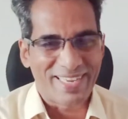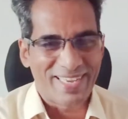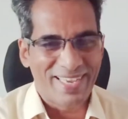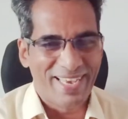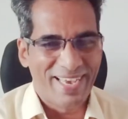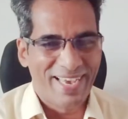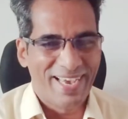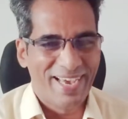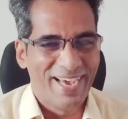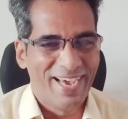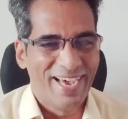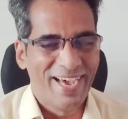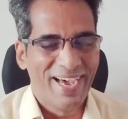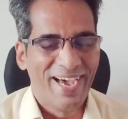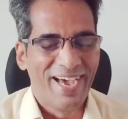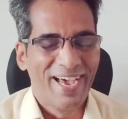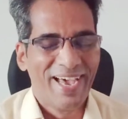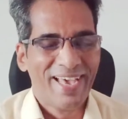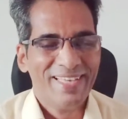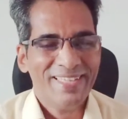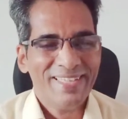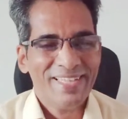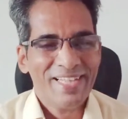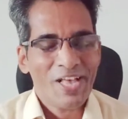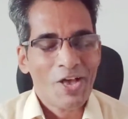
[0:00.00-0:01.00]
that.
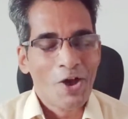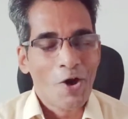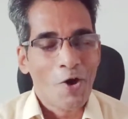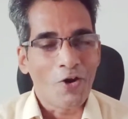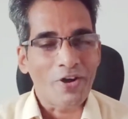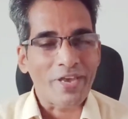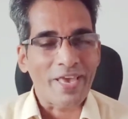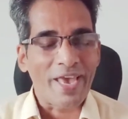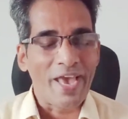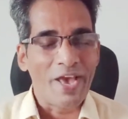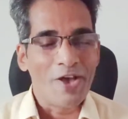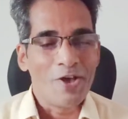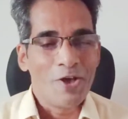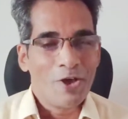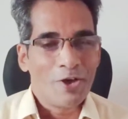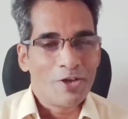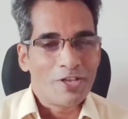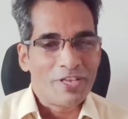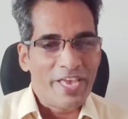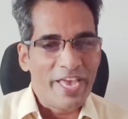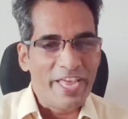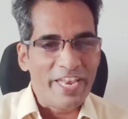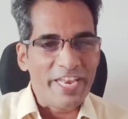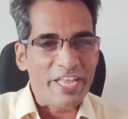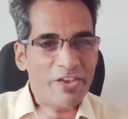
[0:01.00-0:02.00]
Okay.
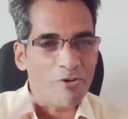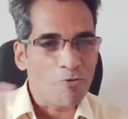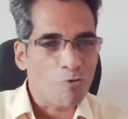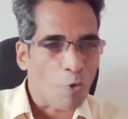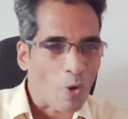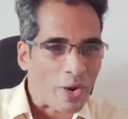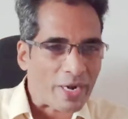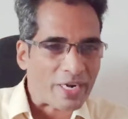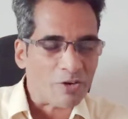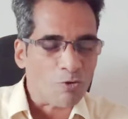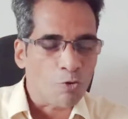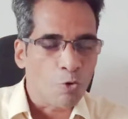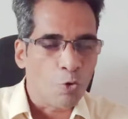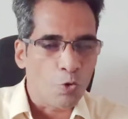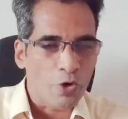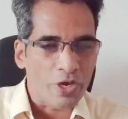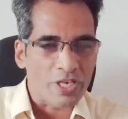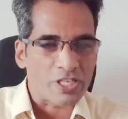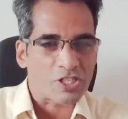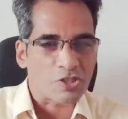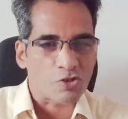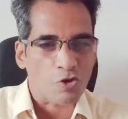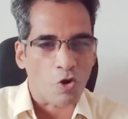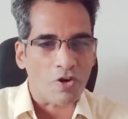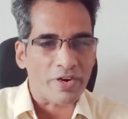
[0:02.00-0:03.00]
Anyone who
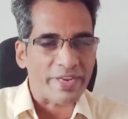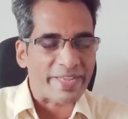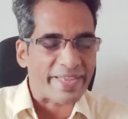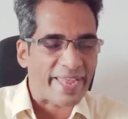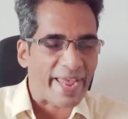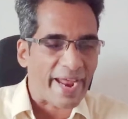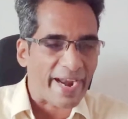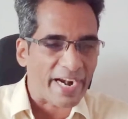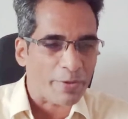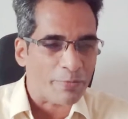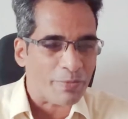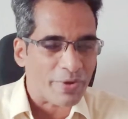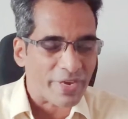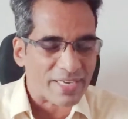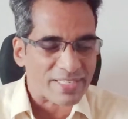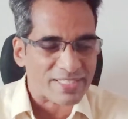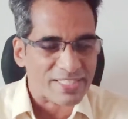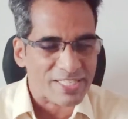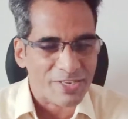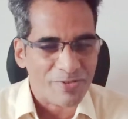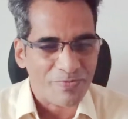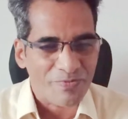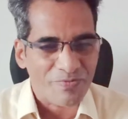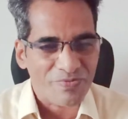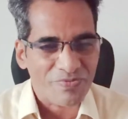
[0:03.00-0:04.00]
is
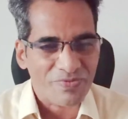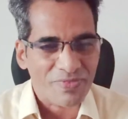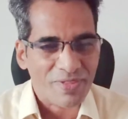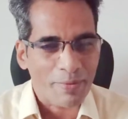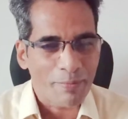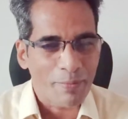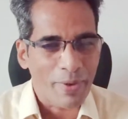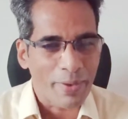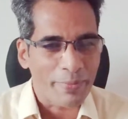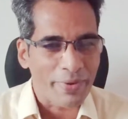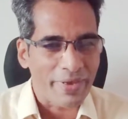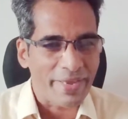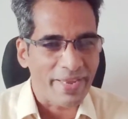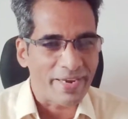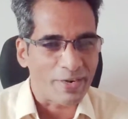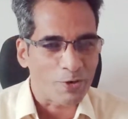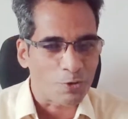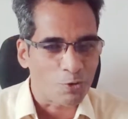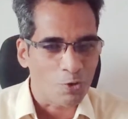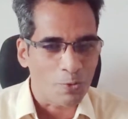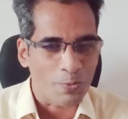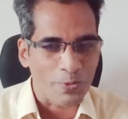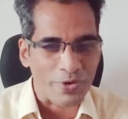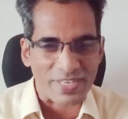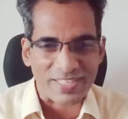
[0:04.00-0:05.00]
non-academics? Maybe
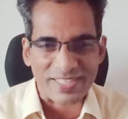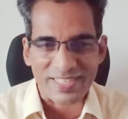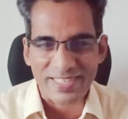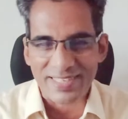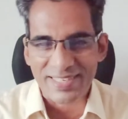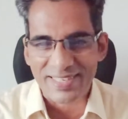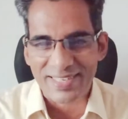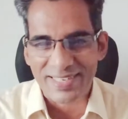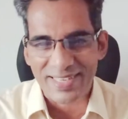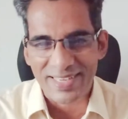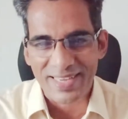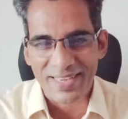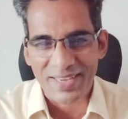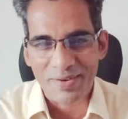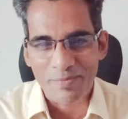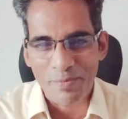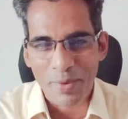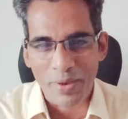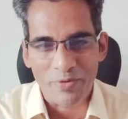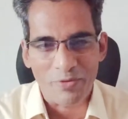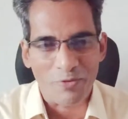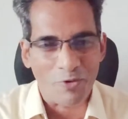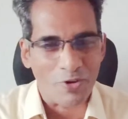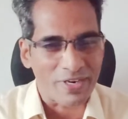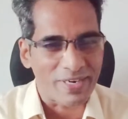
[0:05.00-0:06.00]
2%?
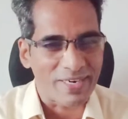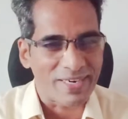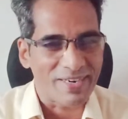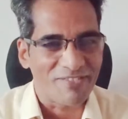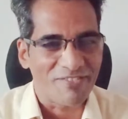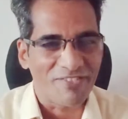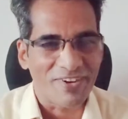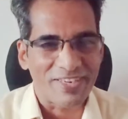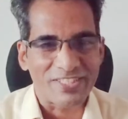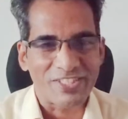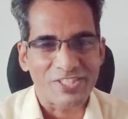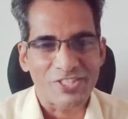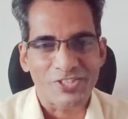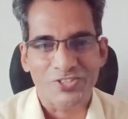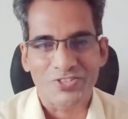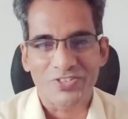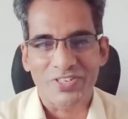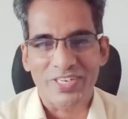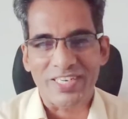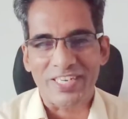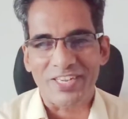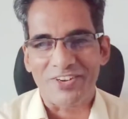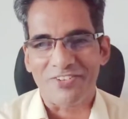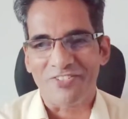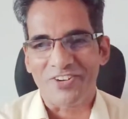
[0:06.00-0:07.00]
Maybe one
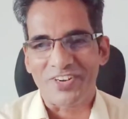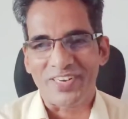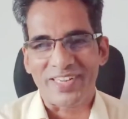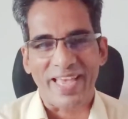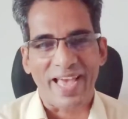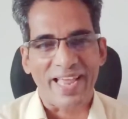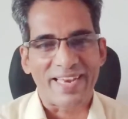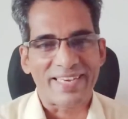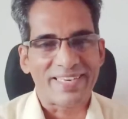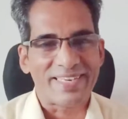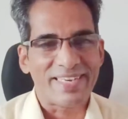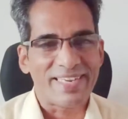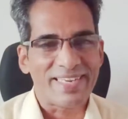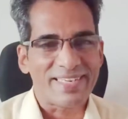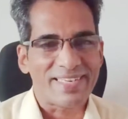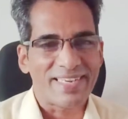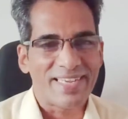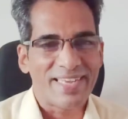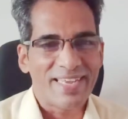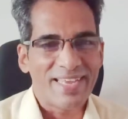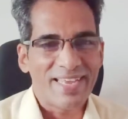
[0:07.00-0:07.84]
student or one candidate?